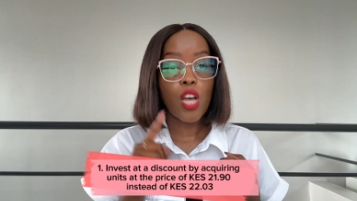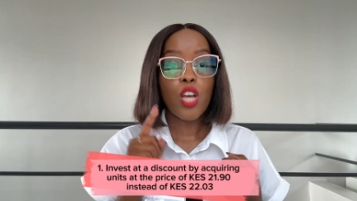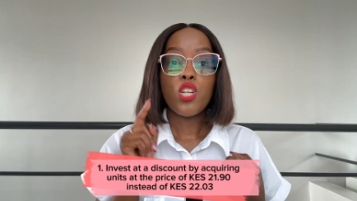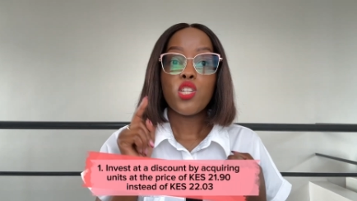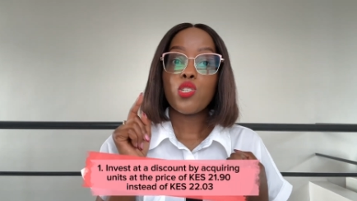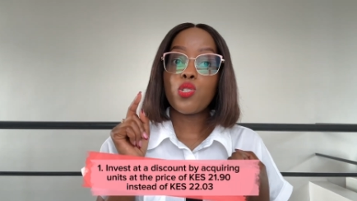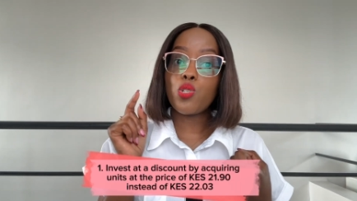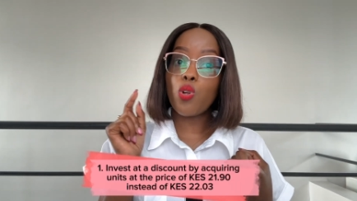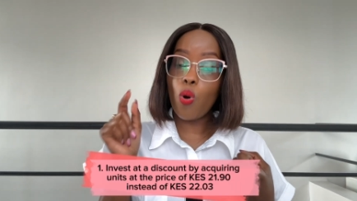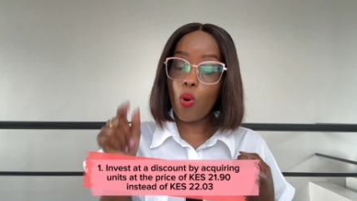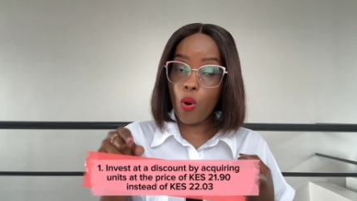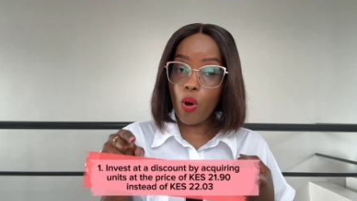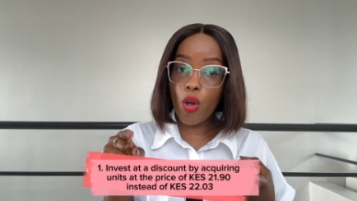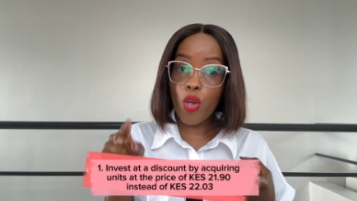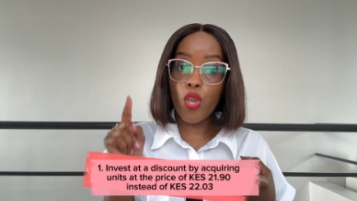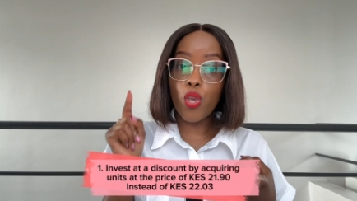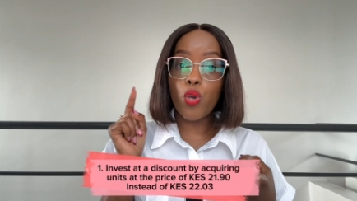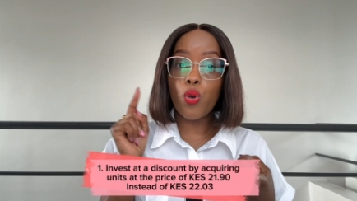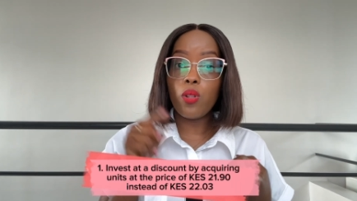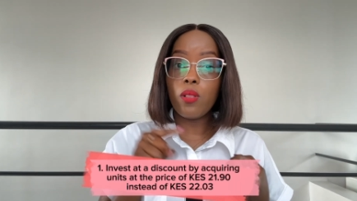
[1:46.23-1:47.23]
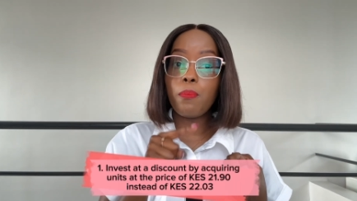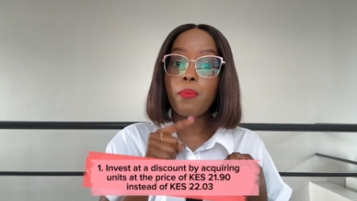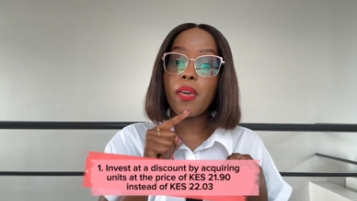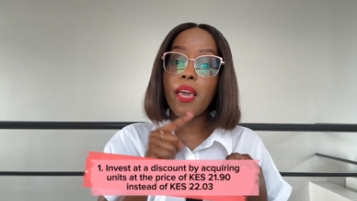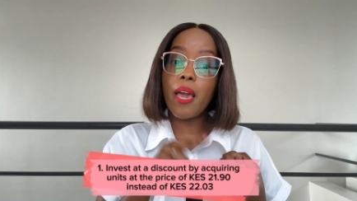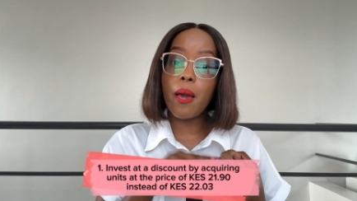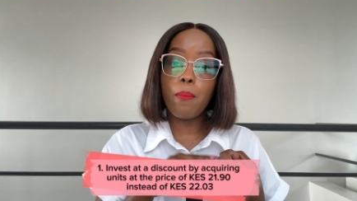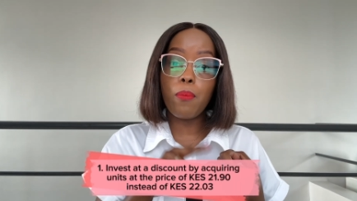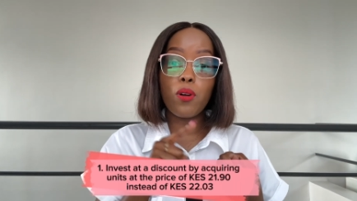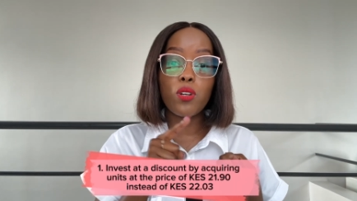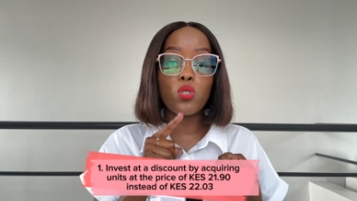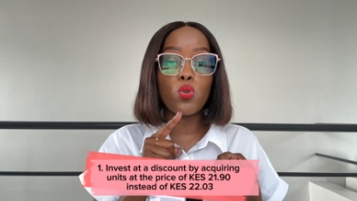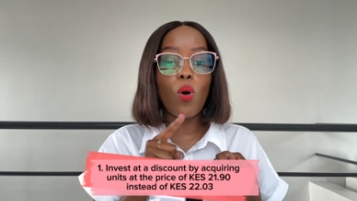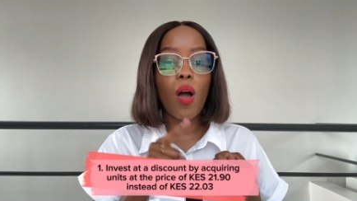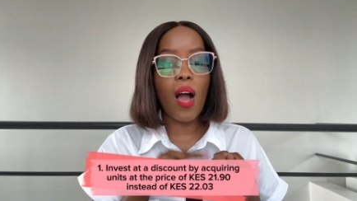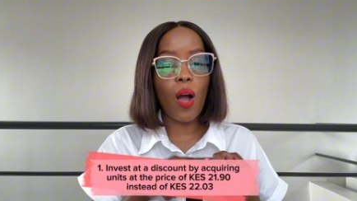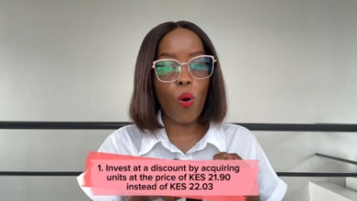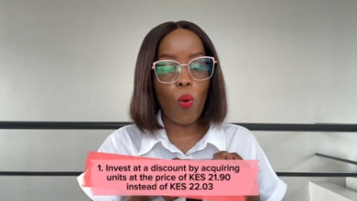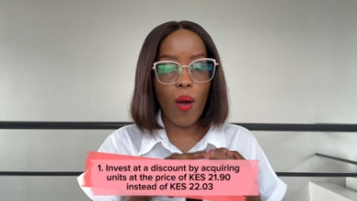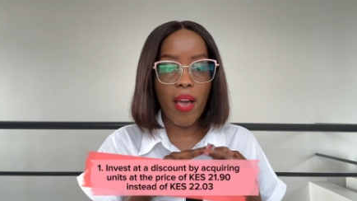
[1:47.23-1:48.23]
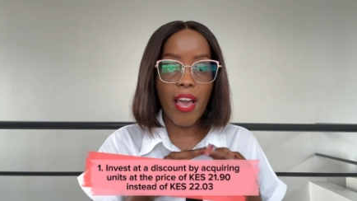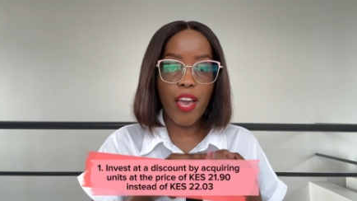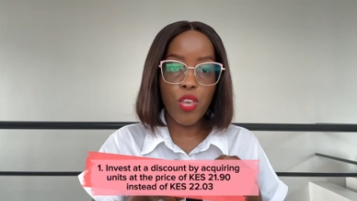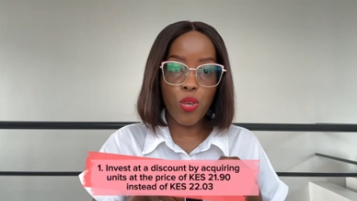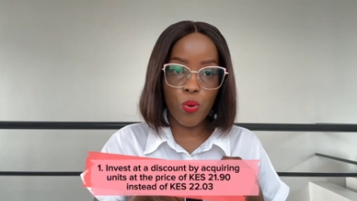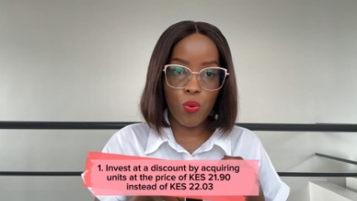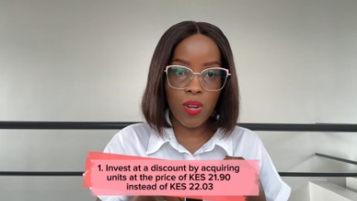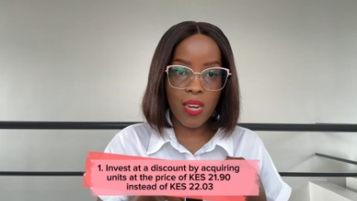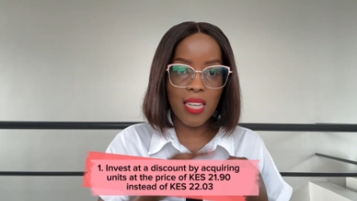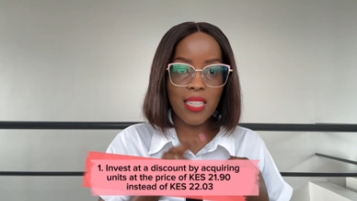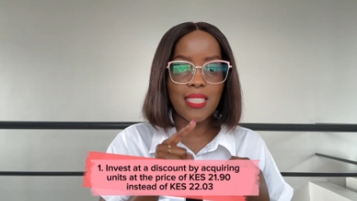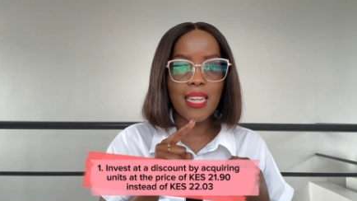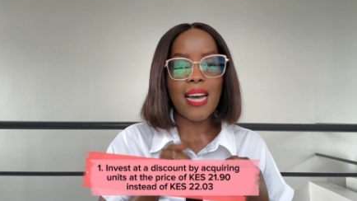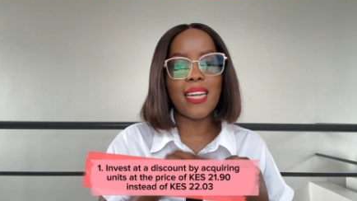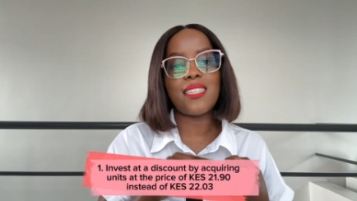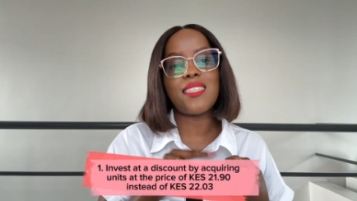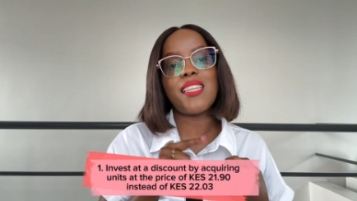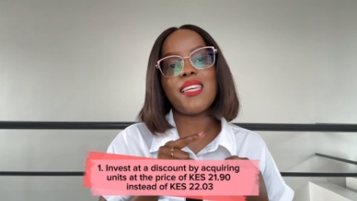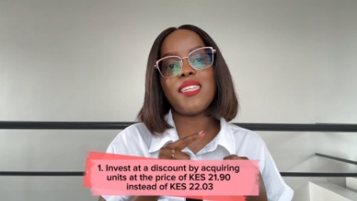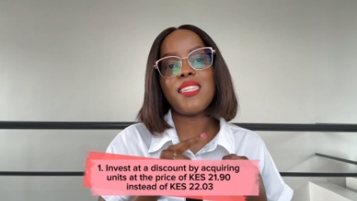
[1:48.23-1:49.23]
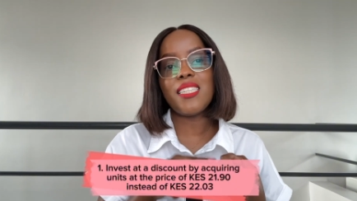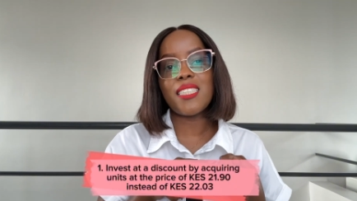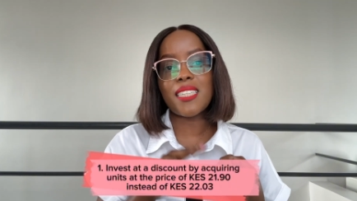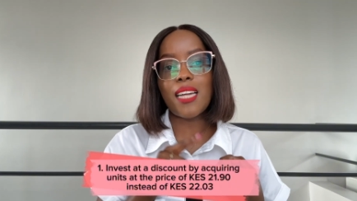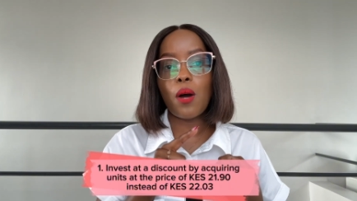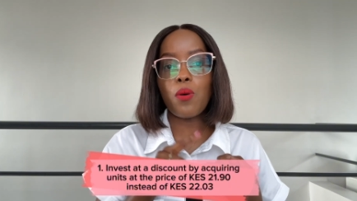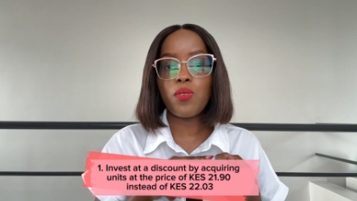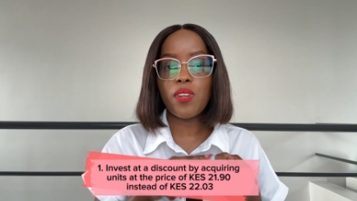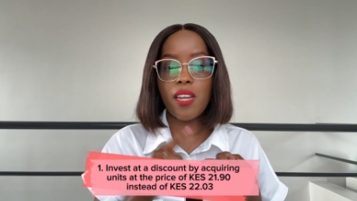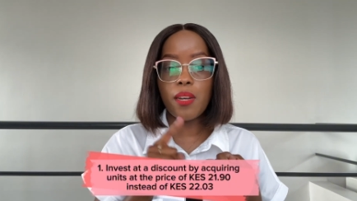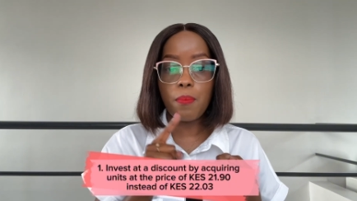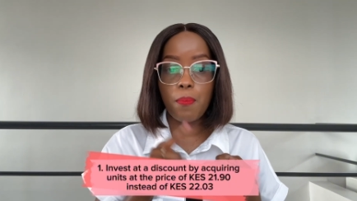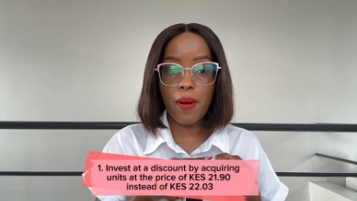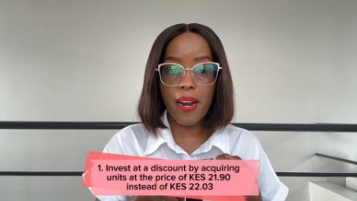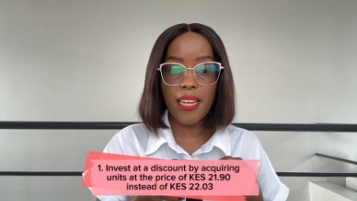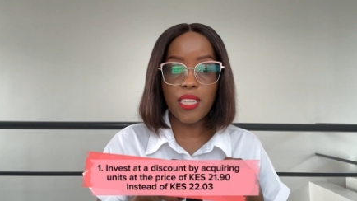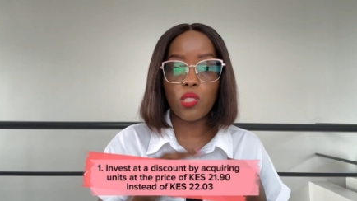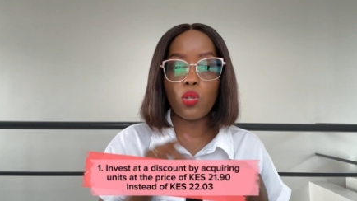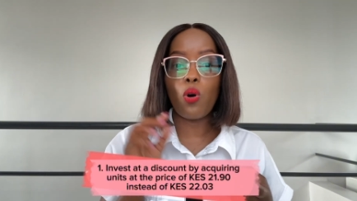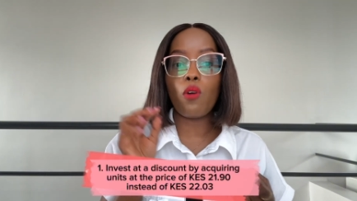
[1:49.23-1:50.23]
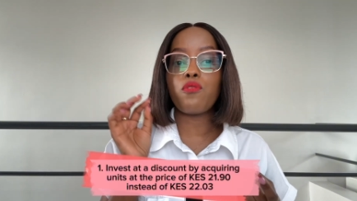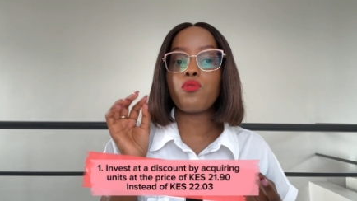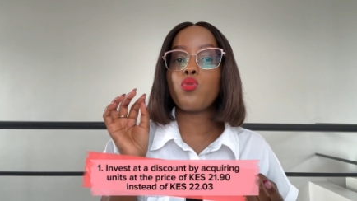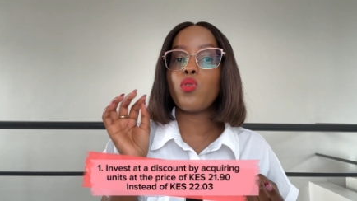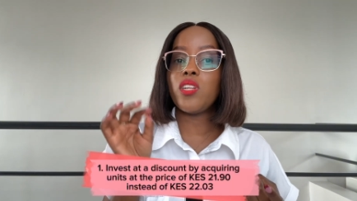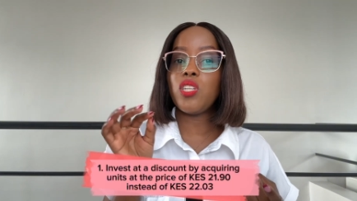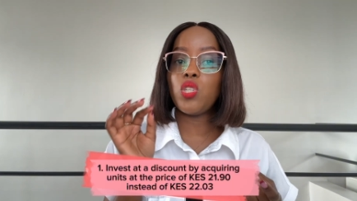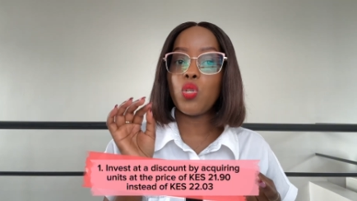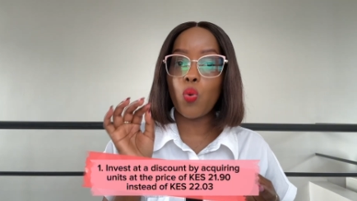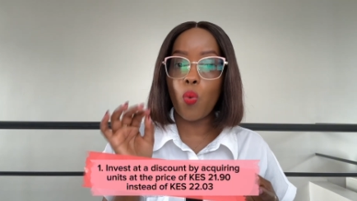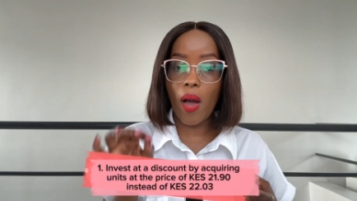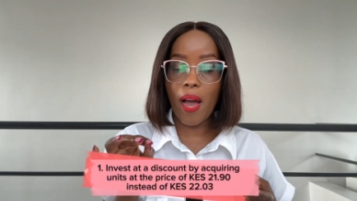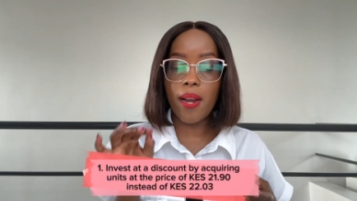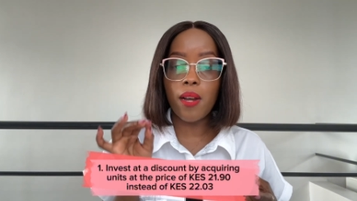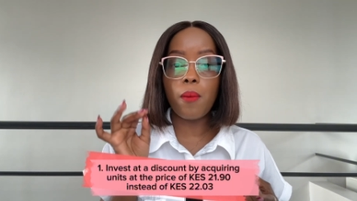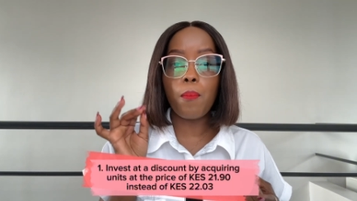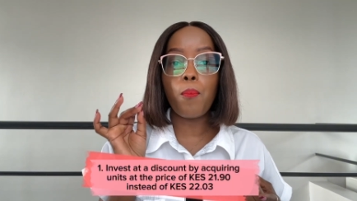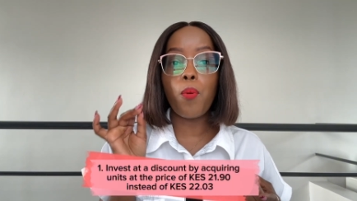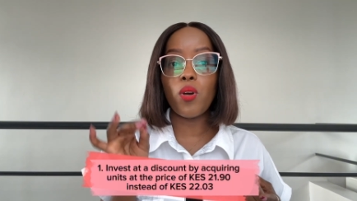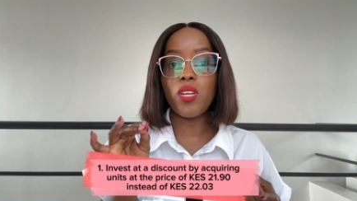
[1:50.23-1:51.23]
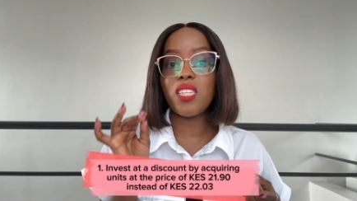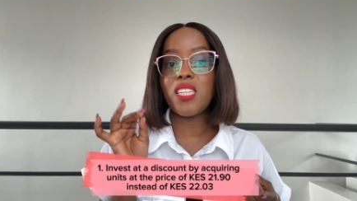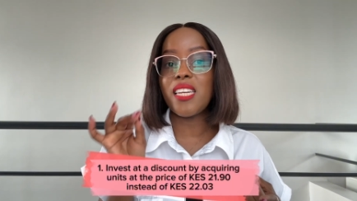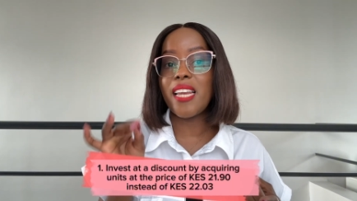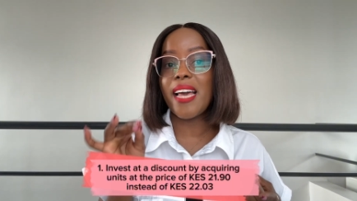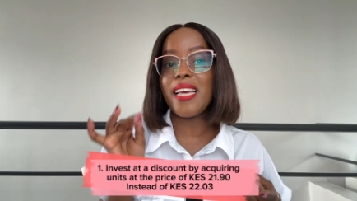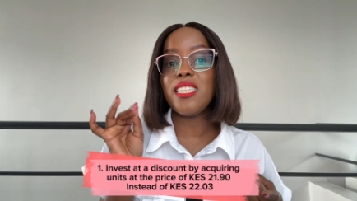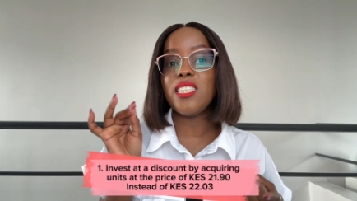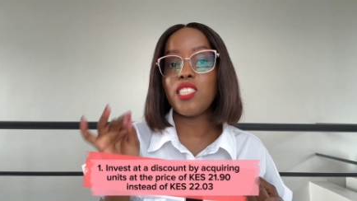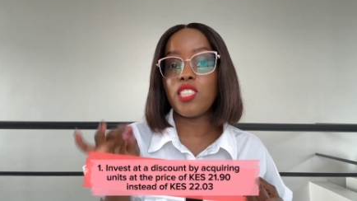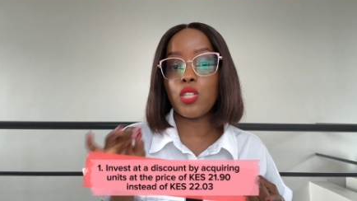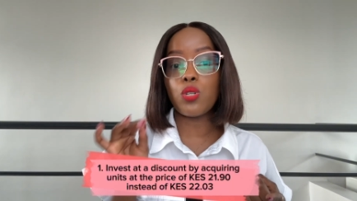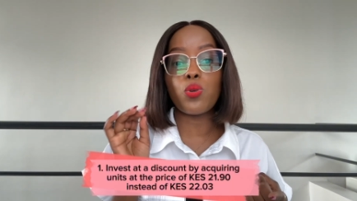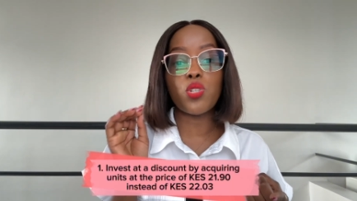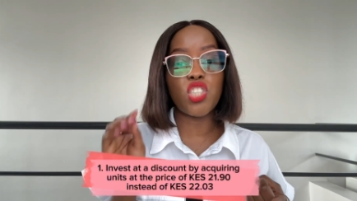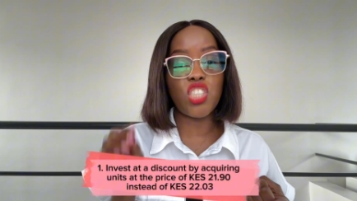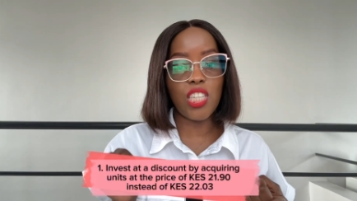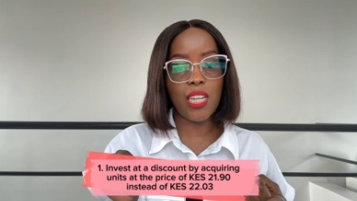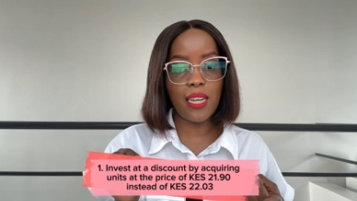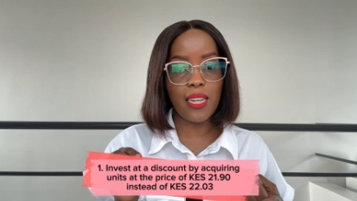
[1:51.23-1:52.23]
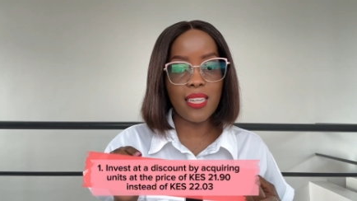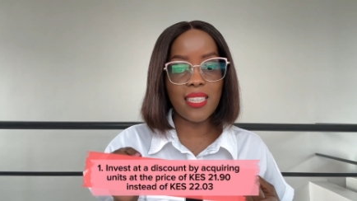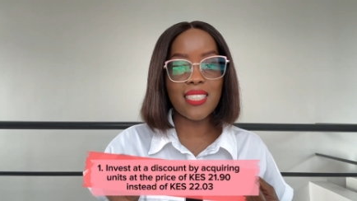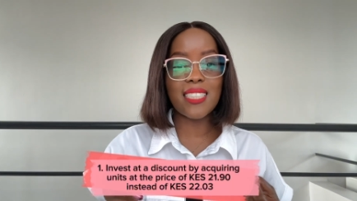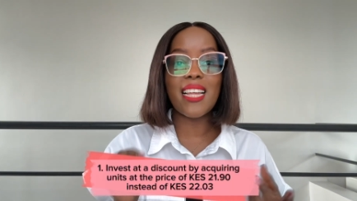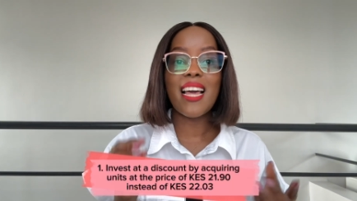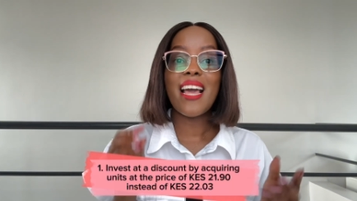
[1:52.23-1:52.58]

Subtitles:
So you'll be able to acquire units at the discounted price of 21.90 shillings